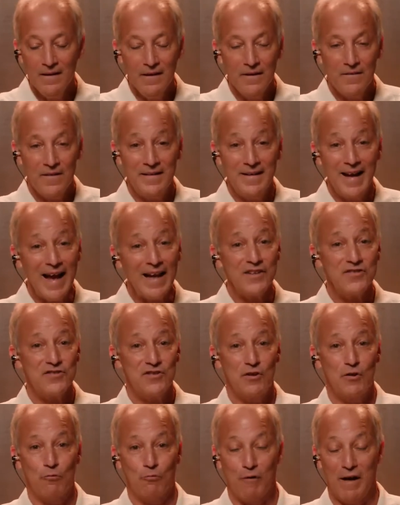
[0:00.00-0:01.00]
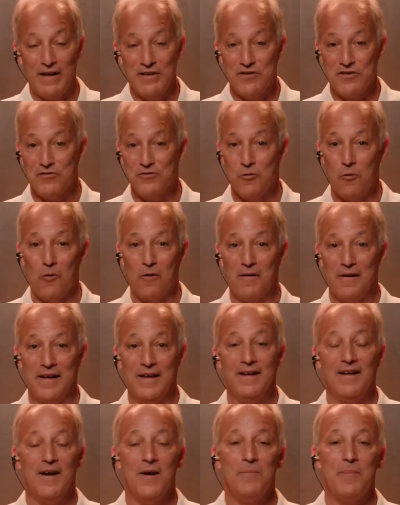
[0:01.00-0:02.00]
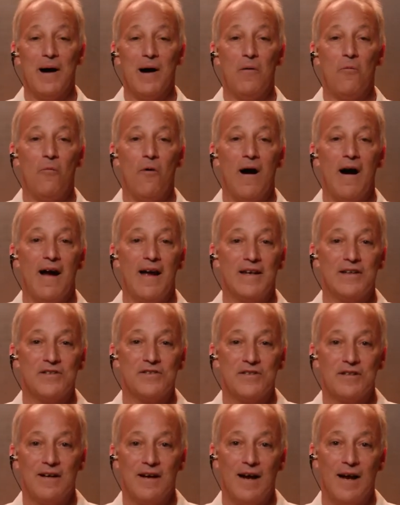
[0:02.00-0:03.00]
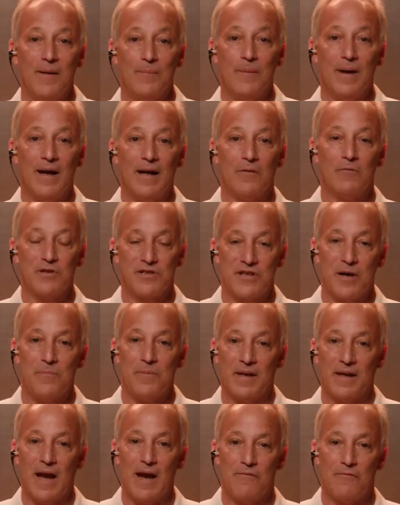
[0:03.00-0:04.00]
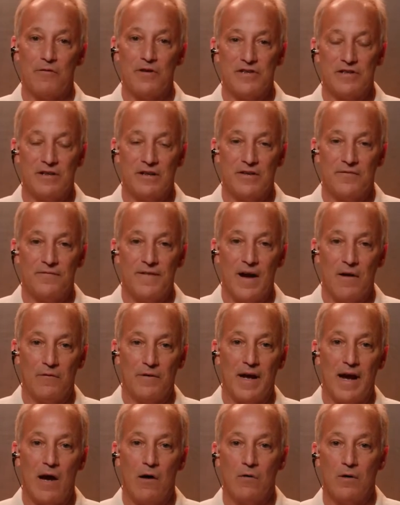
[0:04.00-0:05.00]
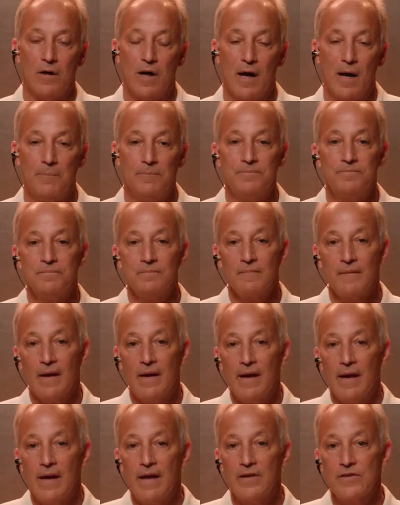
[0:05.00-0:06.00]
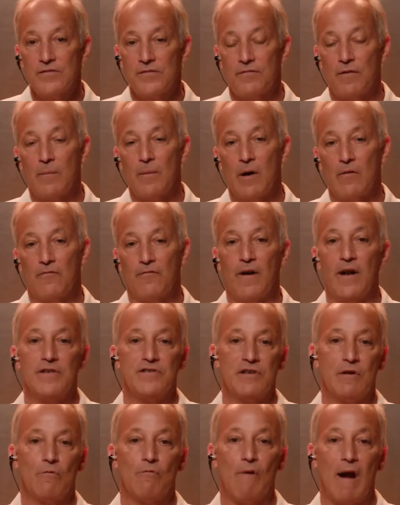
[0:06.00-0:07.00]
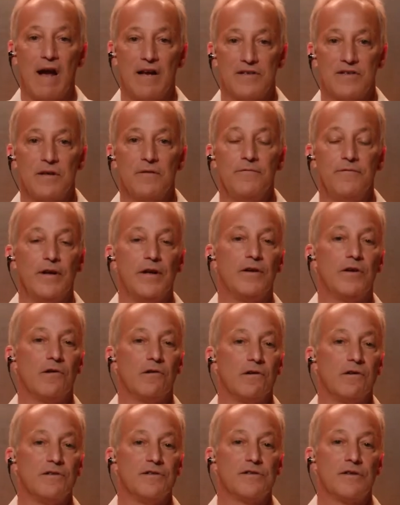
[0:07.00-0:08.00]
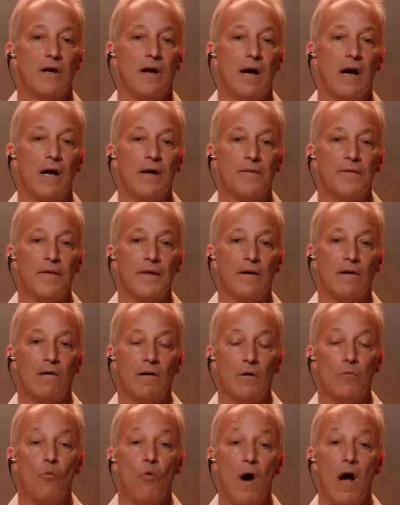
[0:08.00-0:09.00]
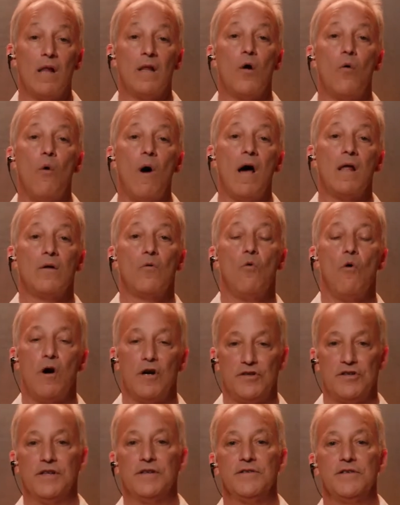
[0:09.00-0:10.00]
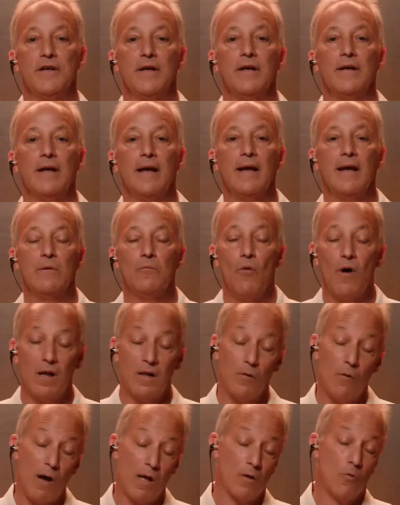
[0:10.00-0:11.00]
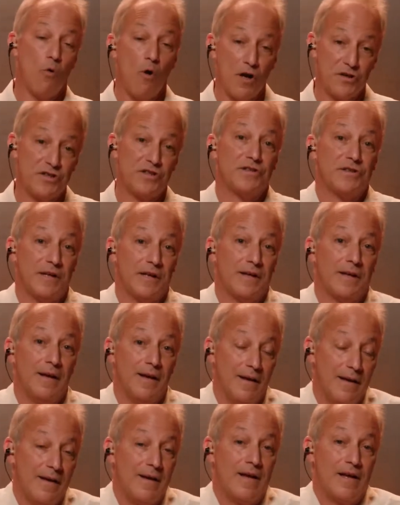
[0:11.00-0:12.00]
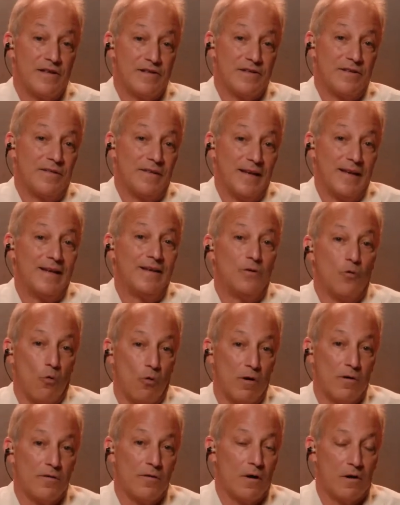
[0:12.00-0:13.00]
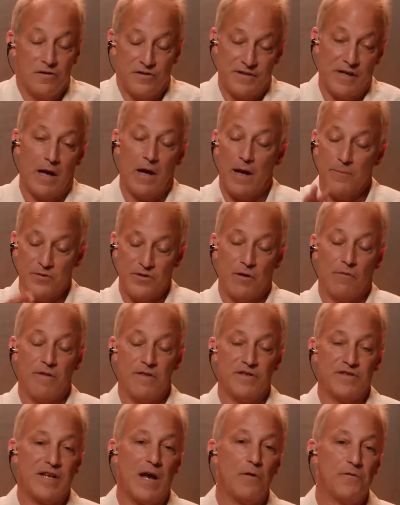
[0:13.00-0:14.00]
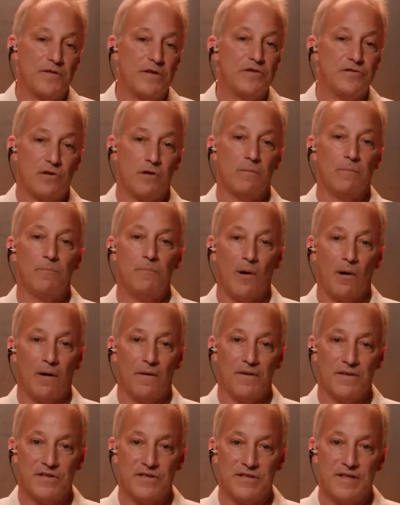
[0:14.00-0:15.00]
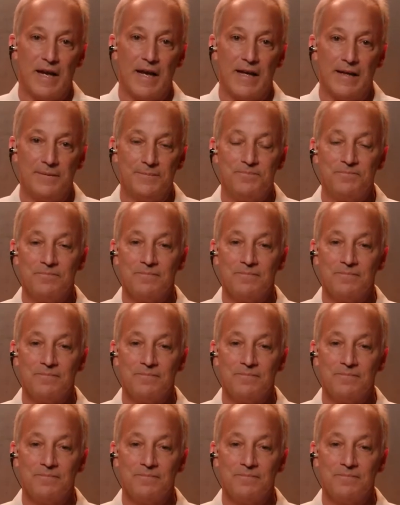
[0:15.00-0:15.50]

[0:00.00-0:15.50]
The next great story about wines, and it was something I've recently found out, is from our friends at Rasa Vineyards that are in Walla, Washington. And Walla, Washington is in the the southeastern part of the state.